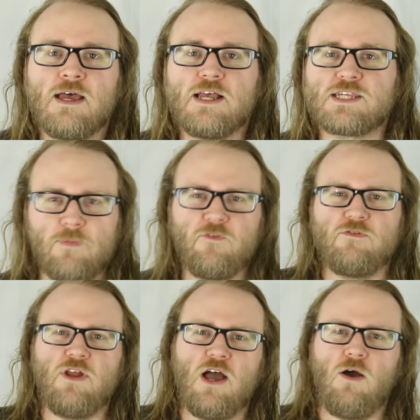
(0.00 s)
As some of
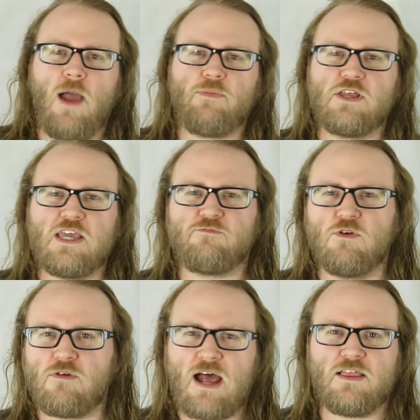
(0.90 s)
you know, I believe
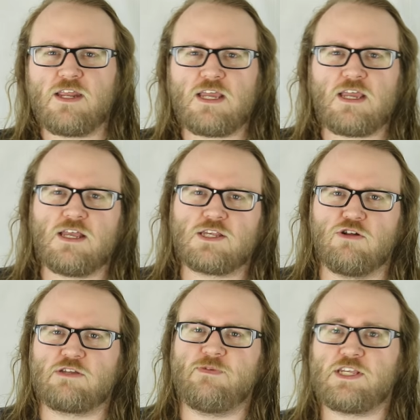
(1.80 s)
morality is
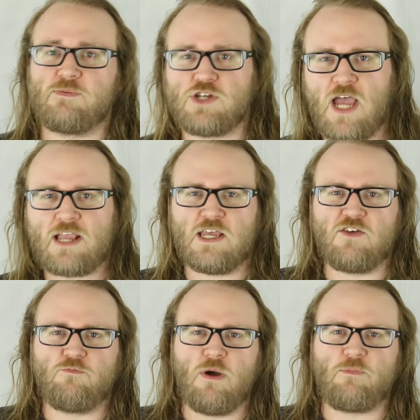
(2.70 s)
ultimately
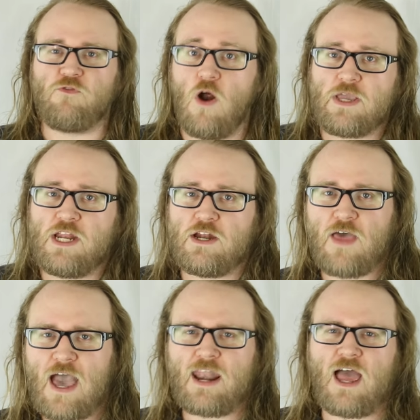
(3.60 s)
subjective, but before we get into
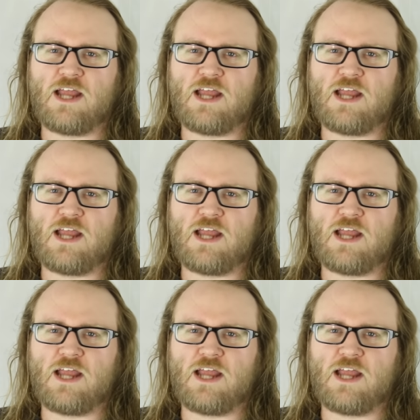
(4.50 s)
that,